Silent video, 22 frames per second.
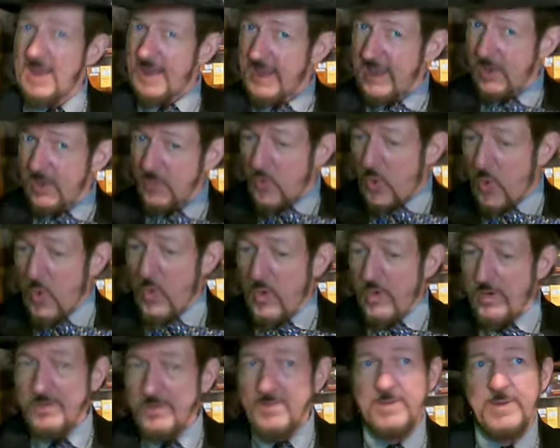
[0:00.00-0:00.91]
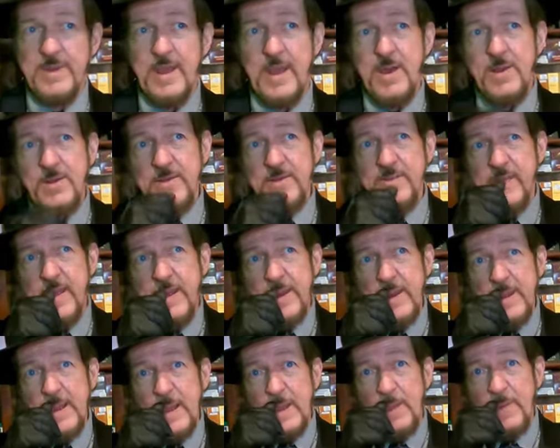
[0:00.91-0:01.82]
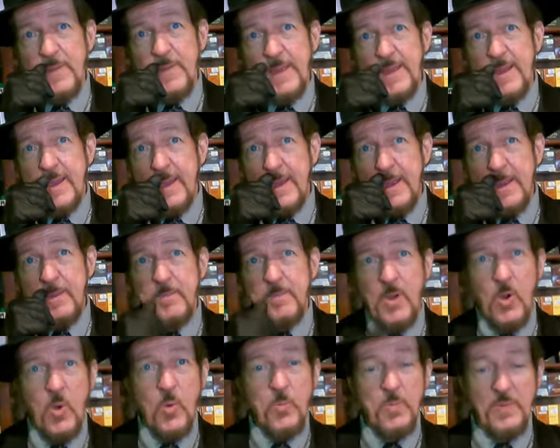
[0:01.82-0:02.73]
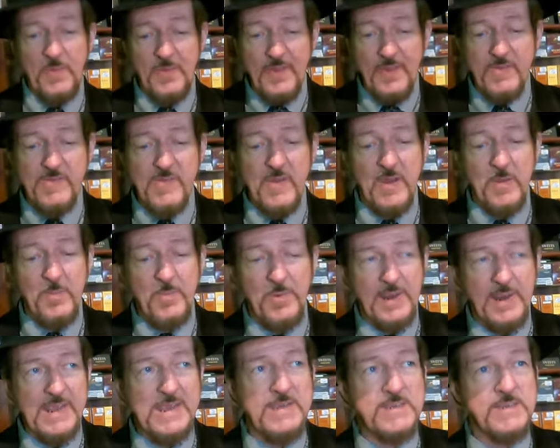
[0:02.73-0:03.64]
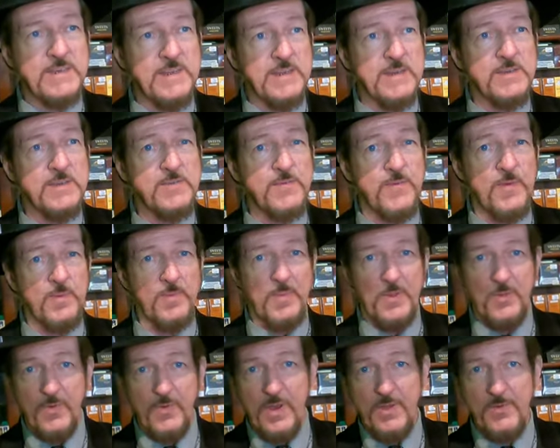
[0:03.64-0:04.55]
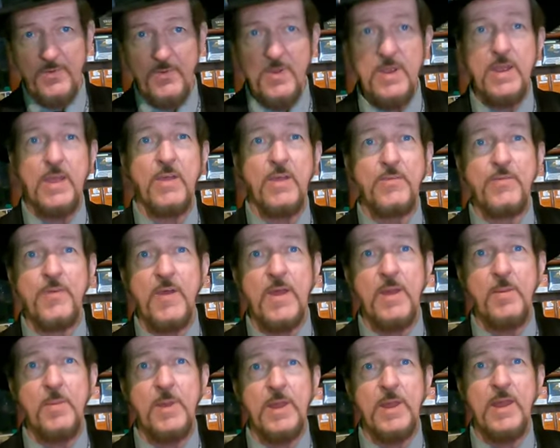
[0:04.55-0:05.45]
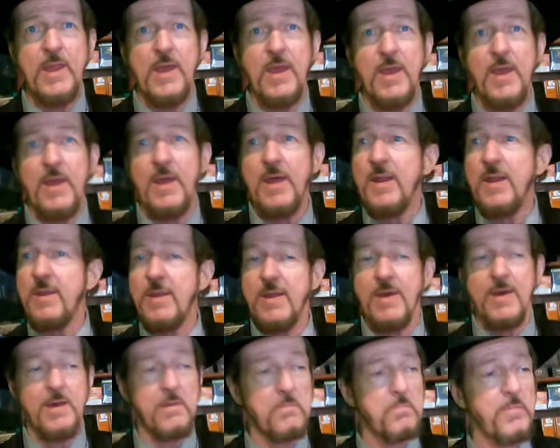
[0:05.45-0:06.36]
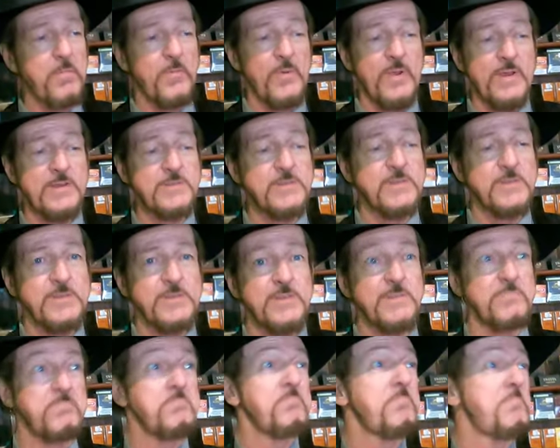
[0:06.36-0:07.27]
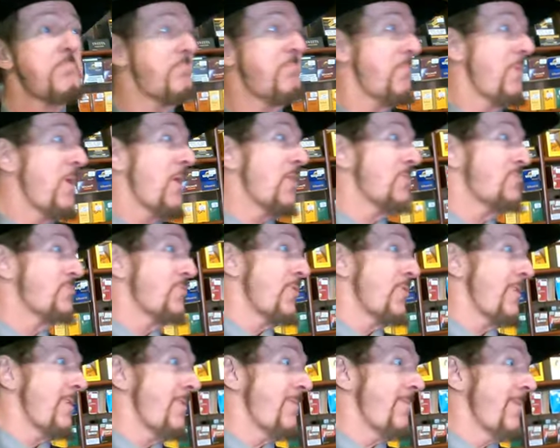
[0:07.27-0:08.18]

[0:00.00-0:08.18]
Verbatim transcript: And down to San Diego they came, opened this up, leased this from the Rodriguez family, and the rest is history.